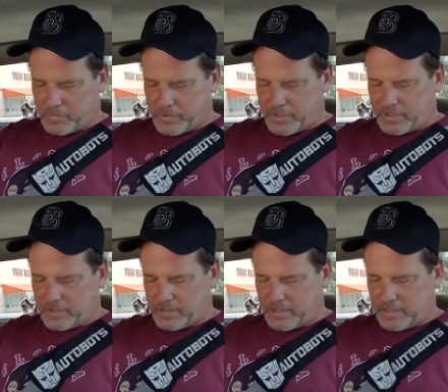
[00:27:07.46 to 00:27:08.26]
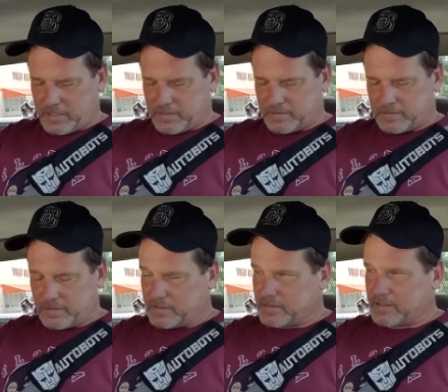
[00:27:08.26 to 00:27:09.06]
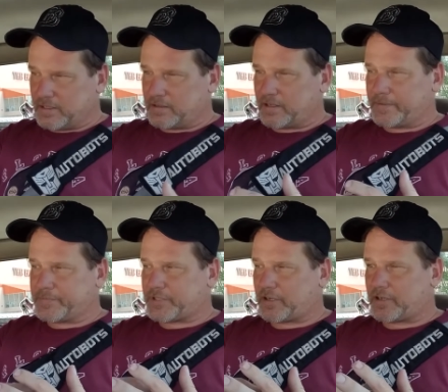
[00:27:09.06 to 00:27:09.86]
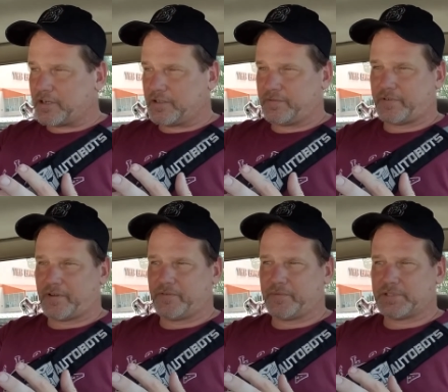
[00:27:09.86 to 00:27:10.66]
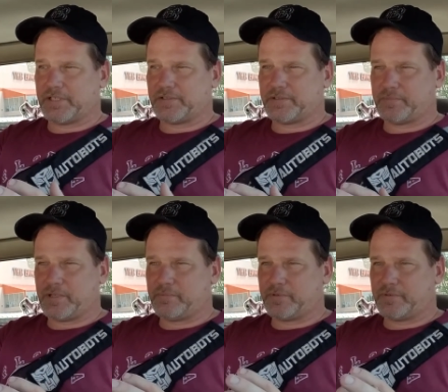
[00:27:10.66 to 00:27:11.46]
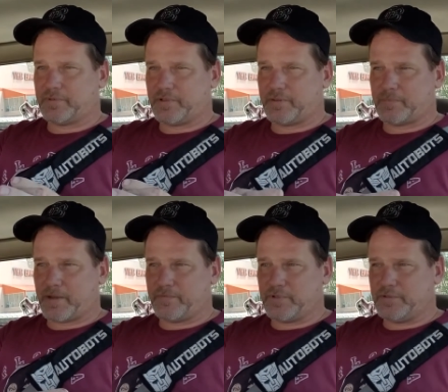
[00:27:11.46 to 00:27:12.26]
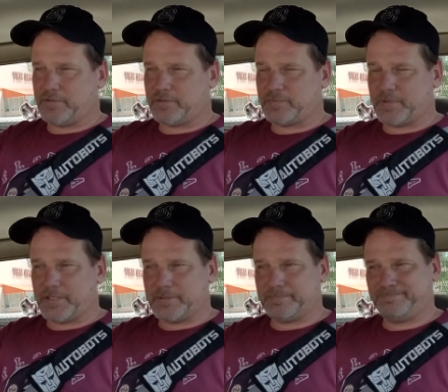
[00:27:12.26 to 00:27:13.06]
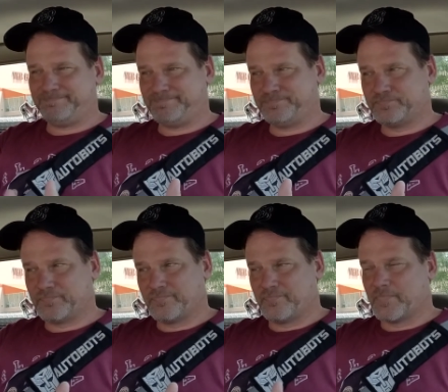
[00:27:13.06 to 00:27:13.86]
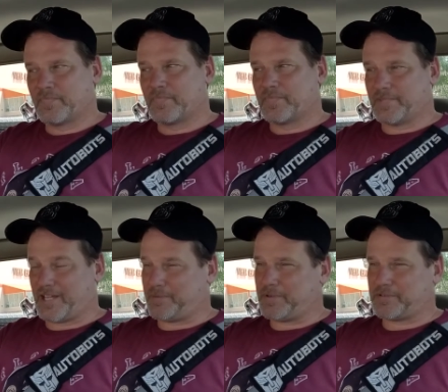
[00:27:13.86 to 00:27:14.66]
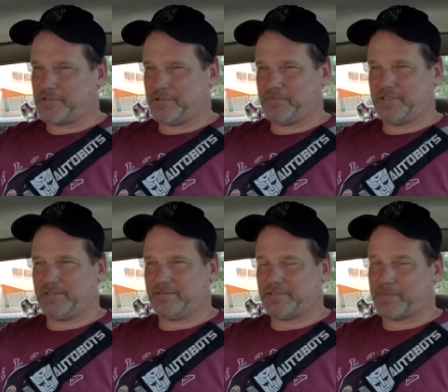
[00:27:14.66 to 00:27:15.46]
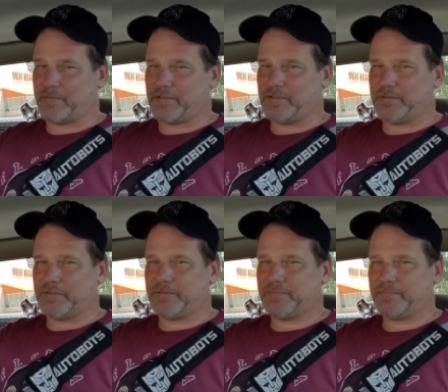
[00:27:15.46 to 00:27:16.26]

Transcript: But again, you know, I'm sorry if I've upset some people with my views, but not to be rude, but it's my views.